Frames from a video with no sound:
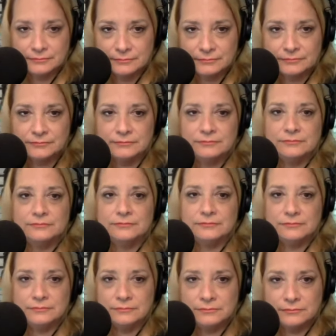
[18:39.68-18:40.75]

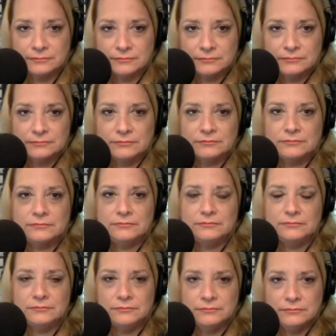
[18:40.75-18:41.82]

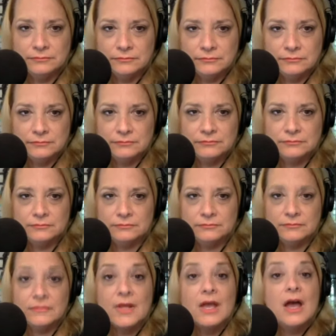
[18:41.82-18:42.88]

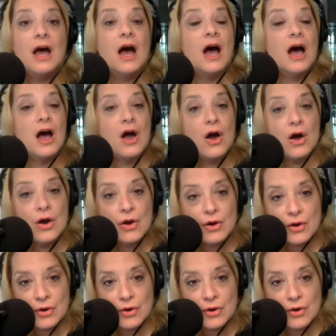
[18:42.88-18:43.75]
(not speaking)